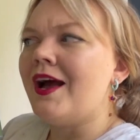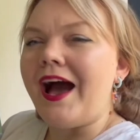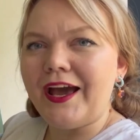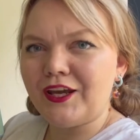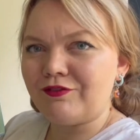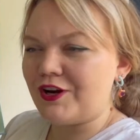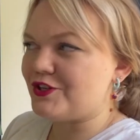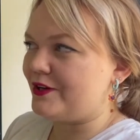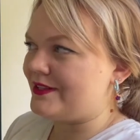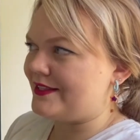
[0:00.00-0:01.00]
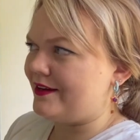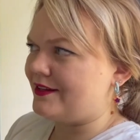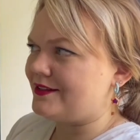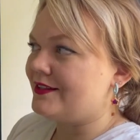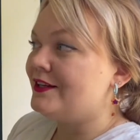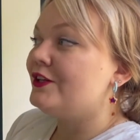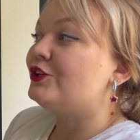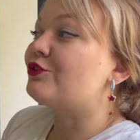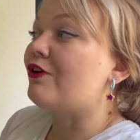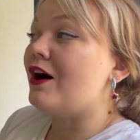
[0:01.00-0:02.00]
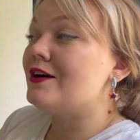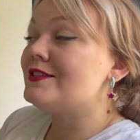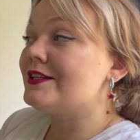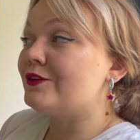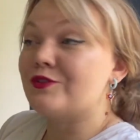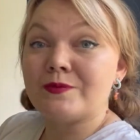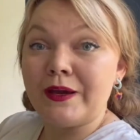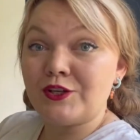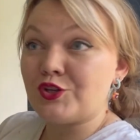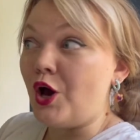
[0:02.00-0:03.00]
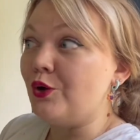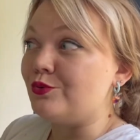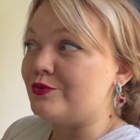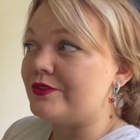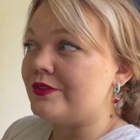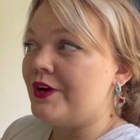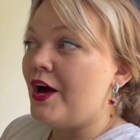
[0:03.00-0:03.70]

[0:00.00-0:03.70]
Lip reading: I rush outside. The grass tickles my toes.